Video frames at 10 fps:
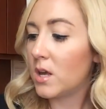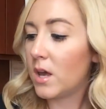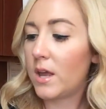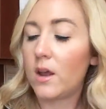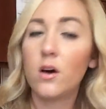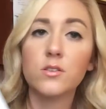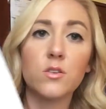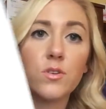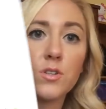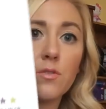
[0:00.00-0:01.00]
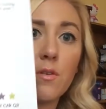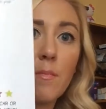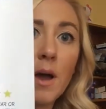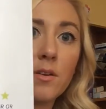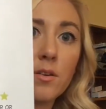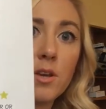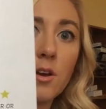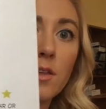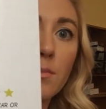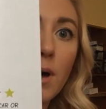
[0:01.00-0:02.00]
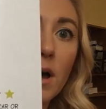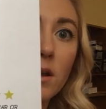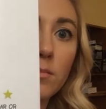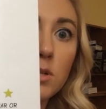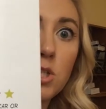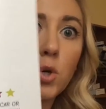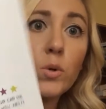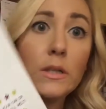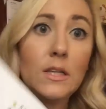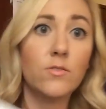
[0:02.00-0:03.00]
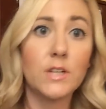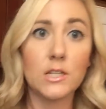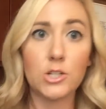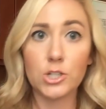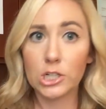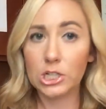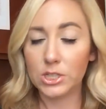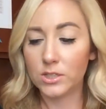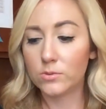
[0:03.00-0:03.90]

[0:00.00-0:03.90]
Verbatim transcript: And also there's a reminder here at the bottom, don't leave it in your car.